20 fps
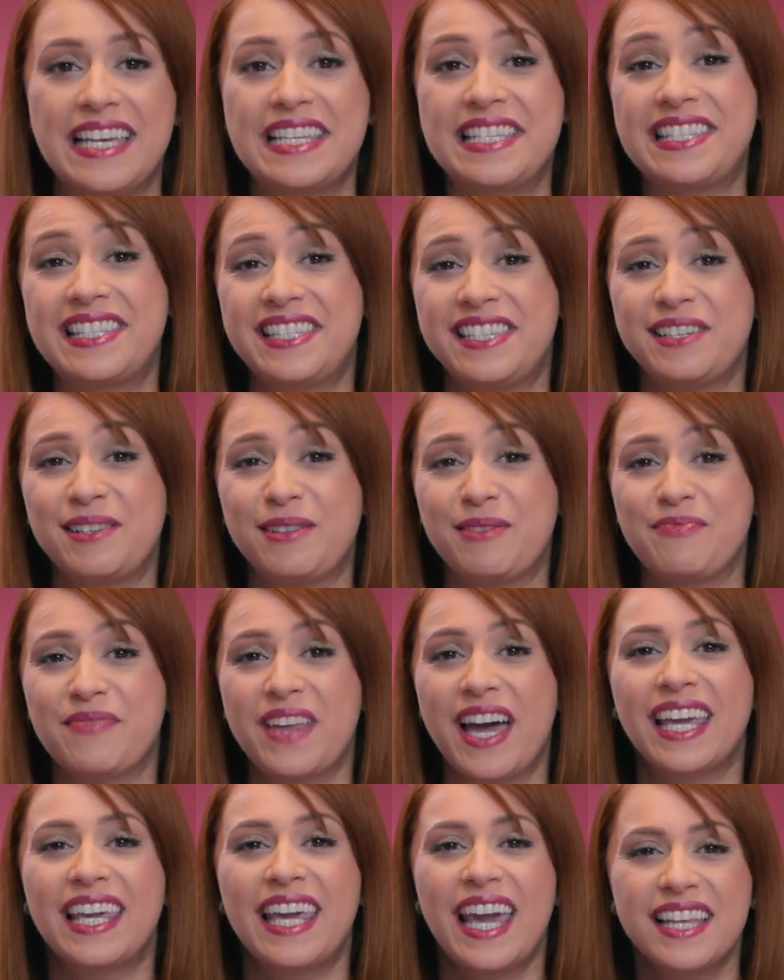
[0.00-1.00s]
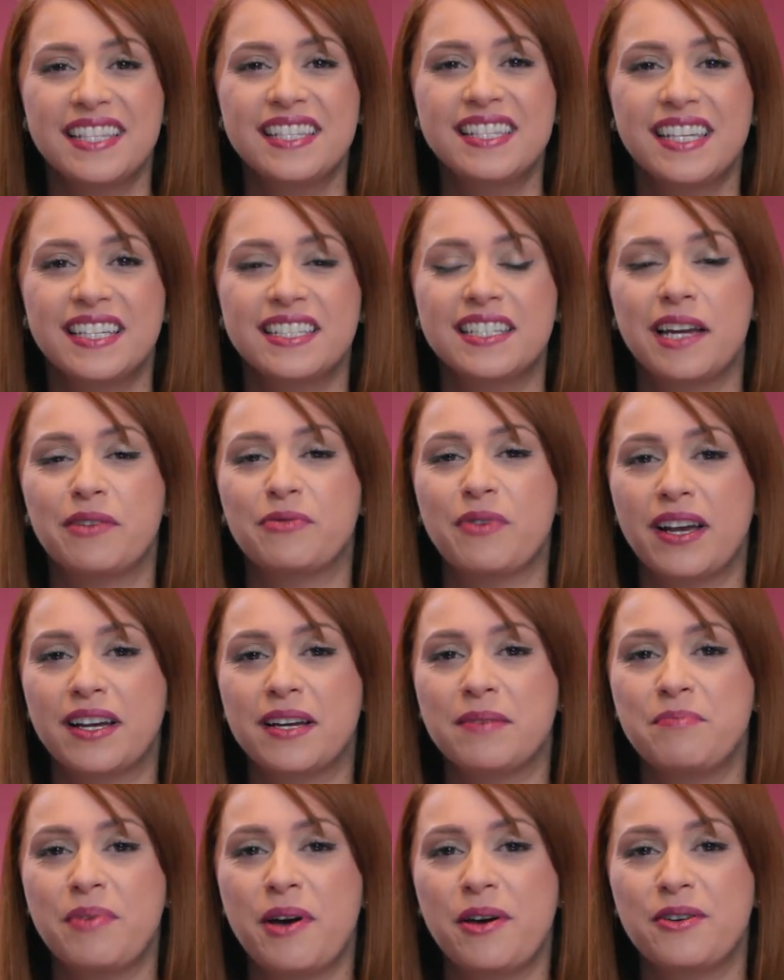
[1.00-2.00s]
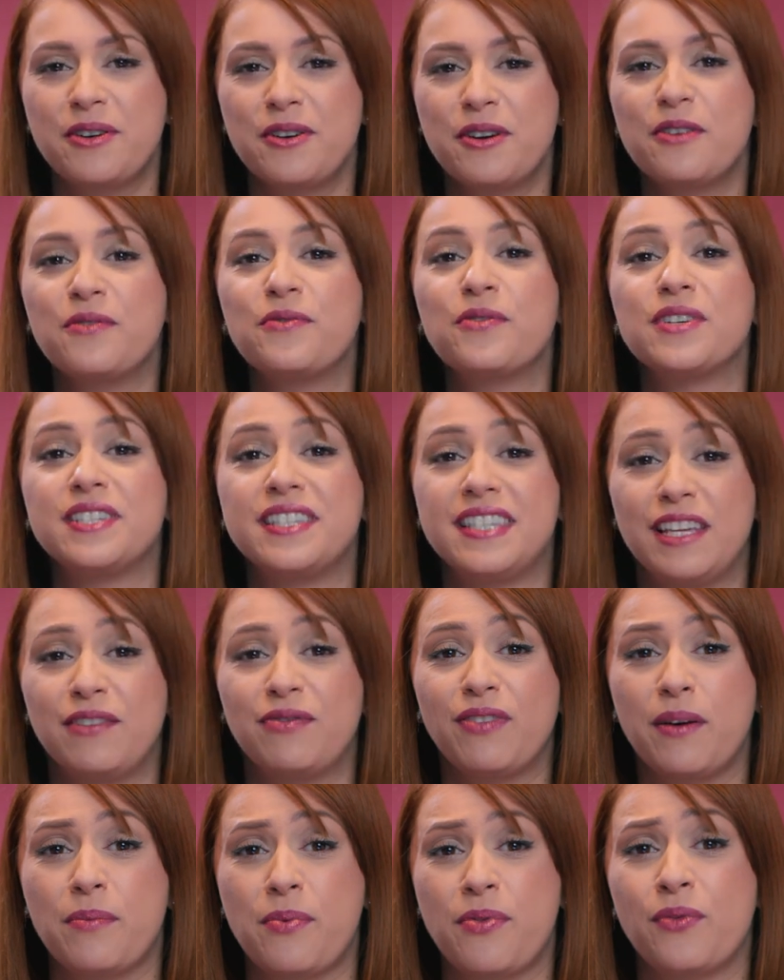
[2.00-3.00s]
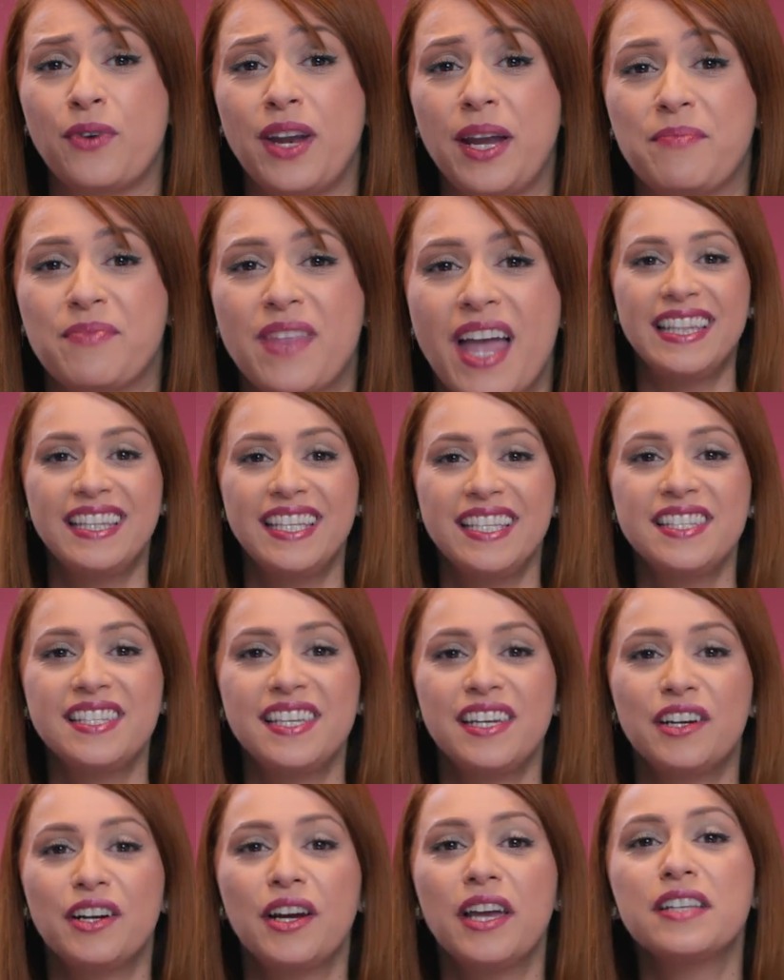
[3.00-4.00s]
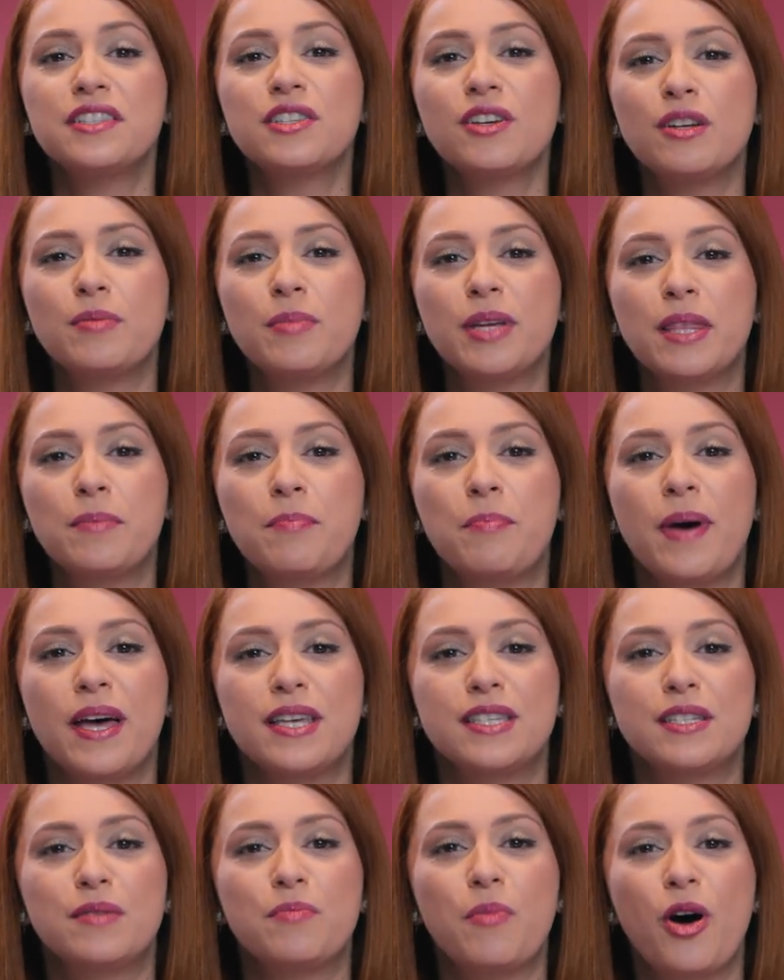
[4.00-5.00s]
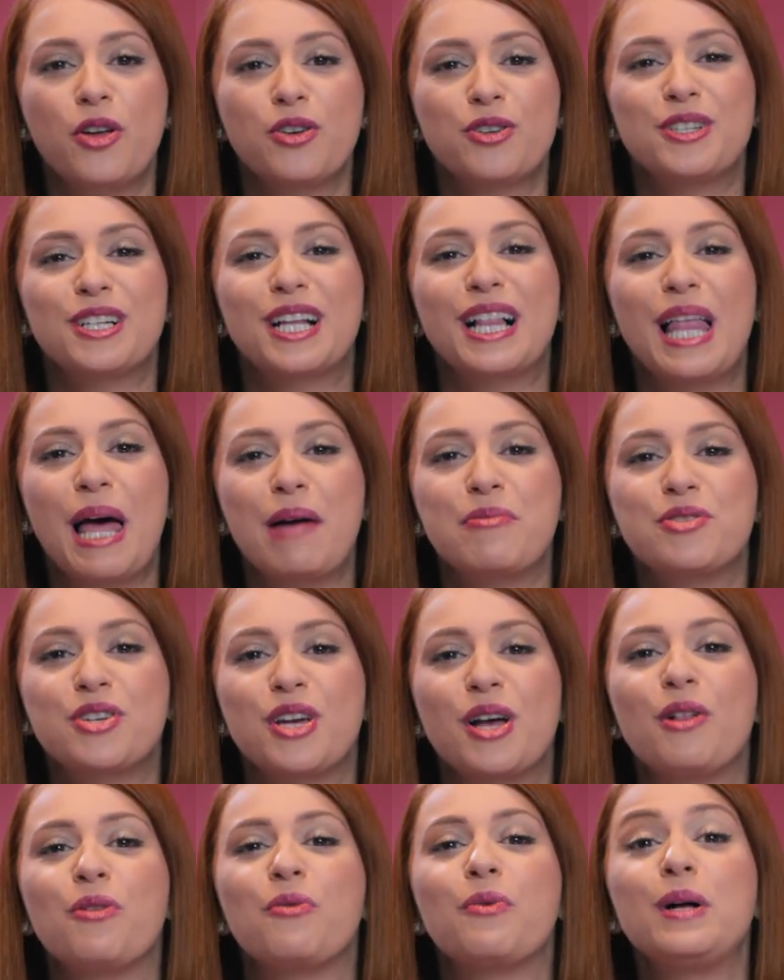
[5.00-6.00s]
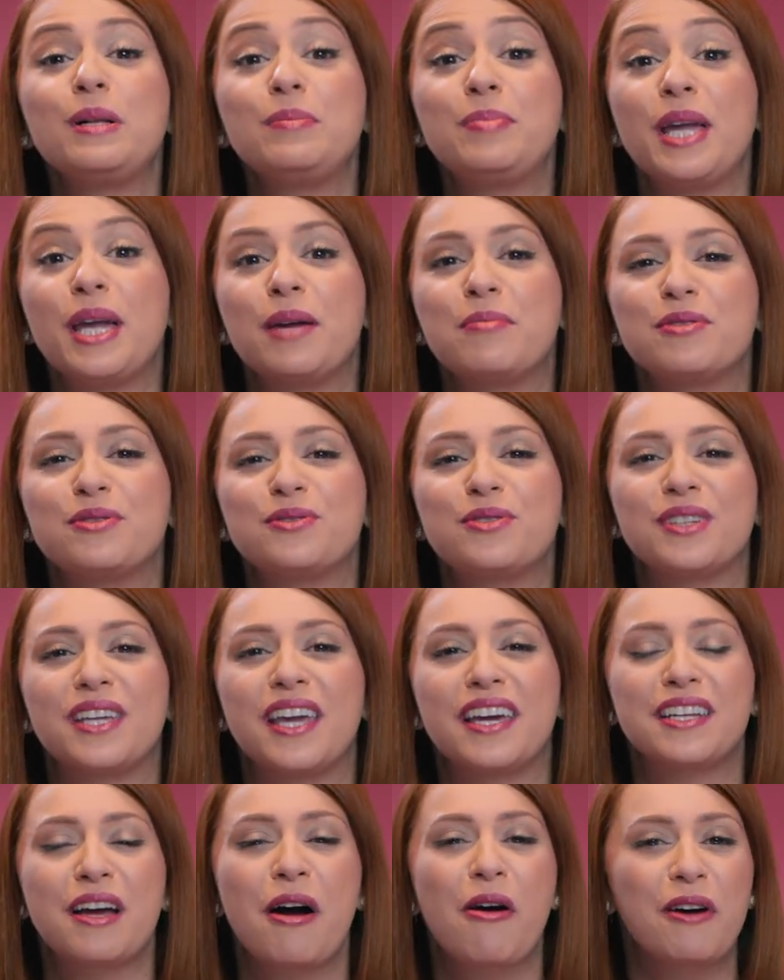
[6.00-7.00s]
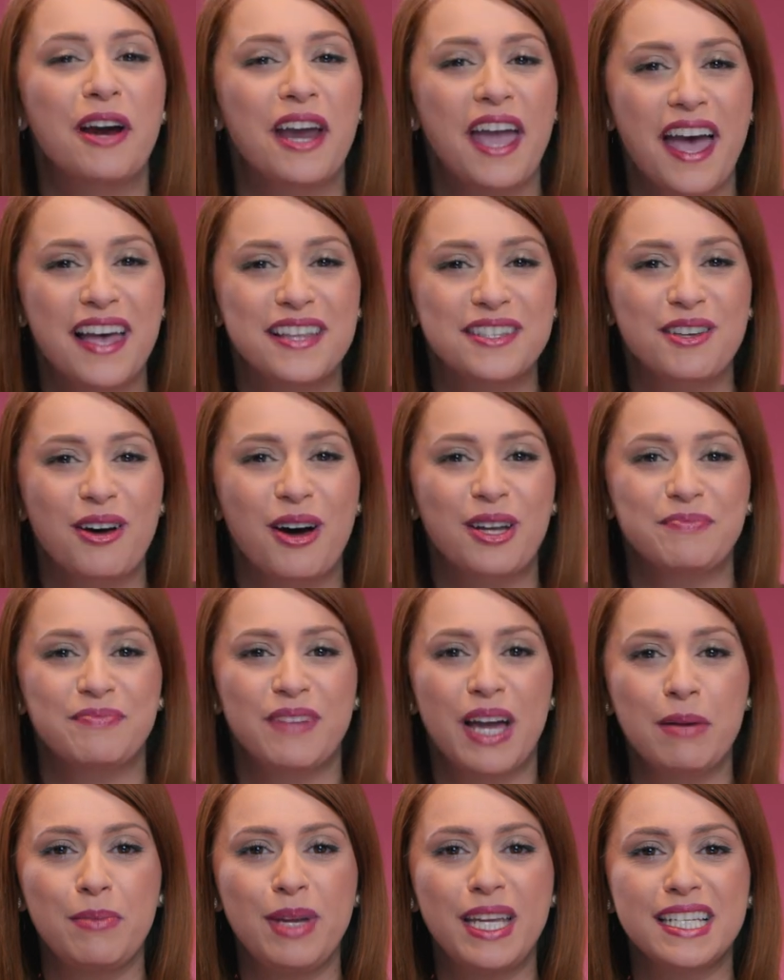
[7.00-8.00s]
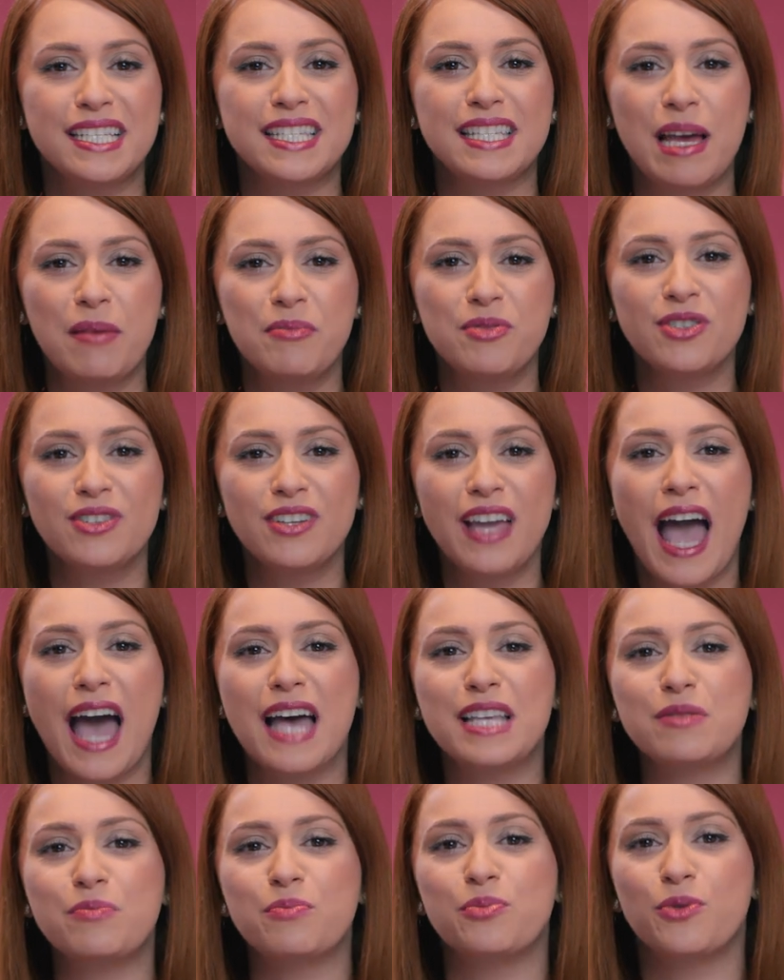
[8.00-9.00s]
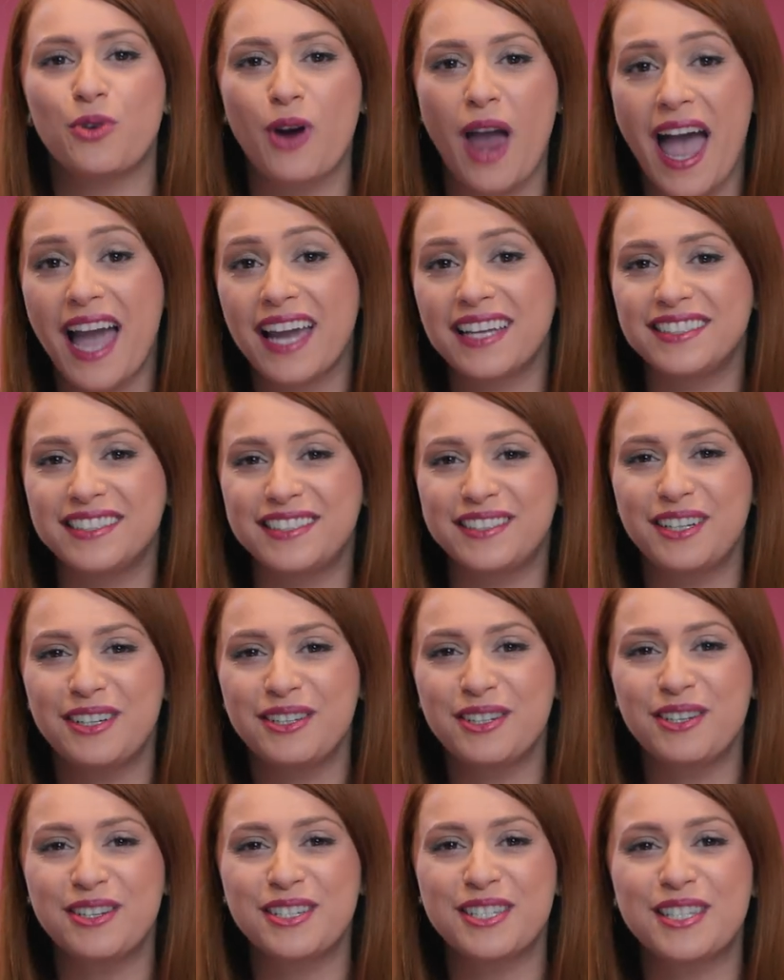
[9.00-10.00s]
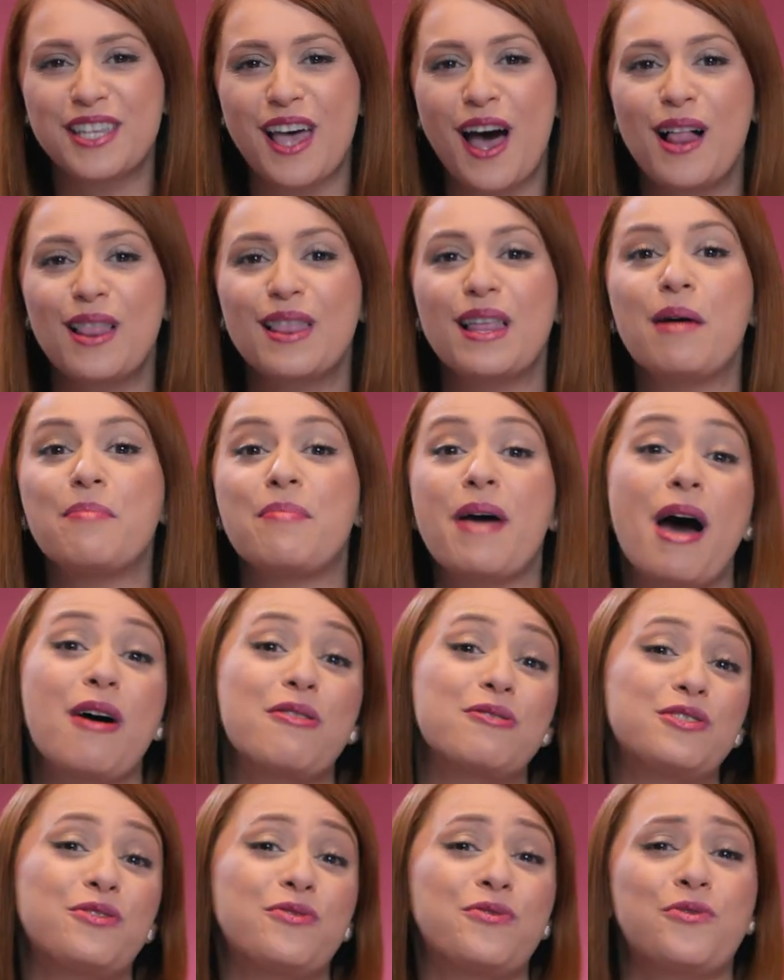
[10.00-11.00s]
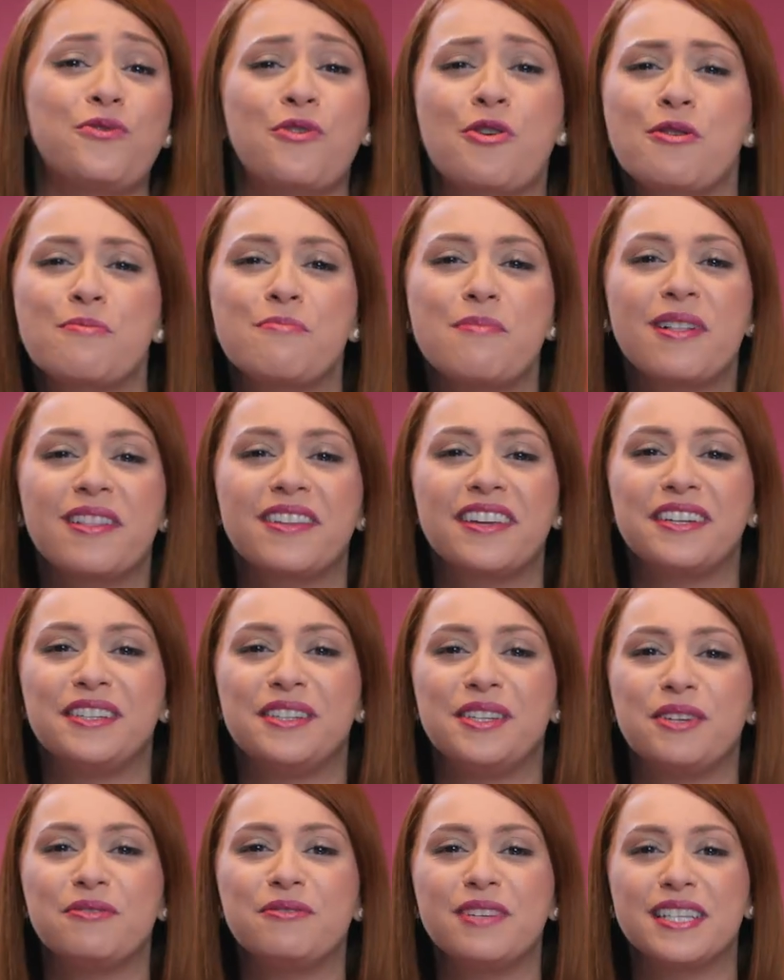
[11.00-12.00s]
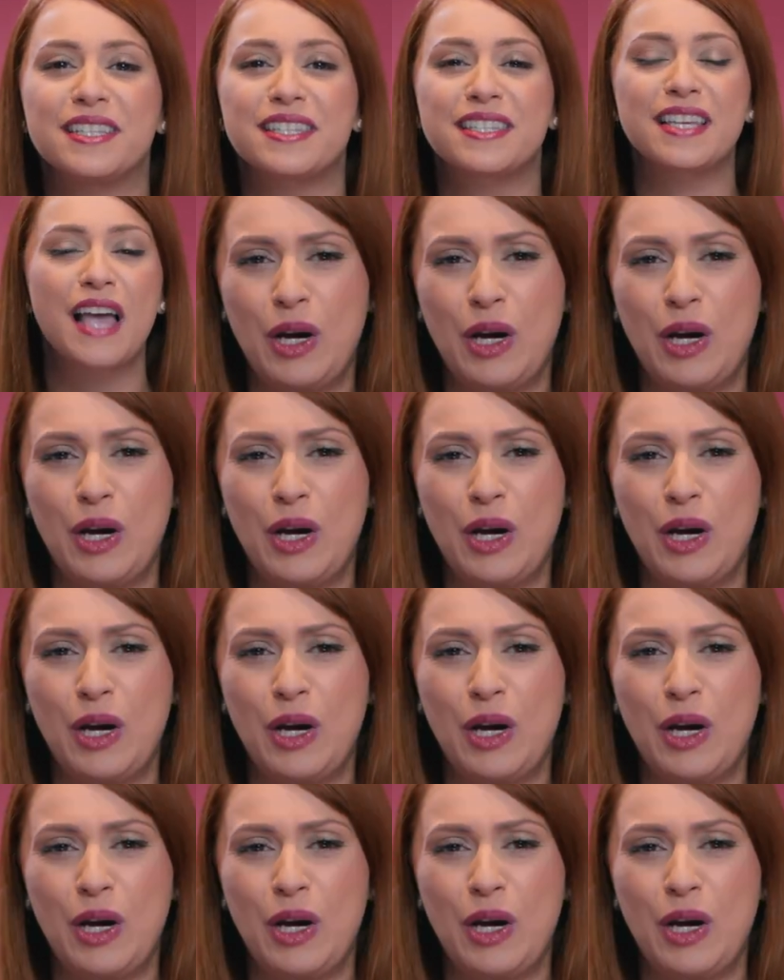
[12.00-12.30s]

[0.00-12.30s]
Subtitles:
Still, I can't see a direct competitor for Z Flip 3. This year, it's gonna be the best modern clamshell we'll be able to get our hands on. I mean, Samsung has bragged they're gonna sell about 4 million units.